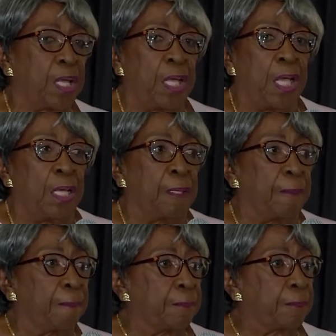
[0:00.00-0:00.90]
And what were
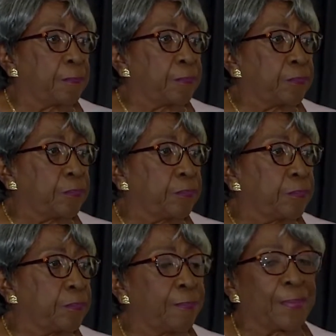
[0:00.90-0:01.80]
the five
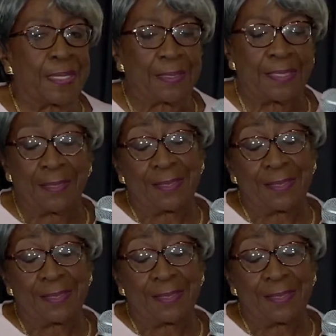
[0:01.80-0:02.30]
subjects? I remember doing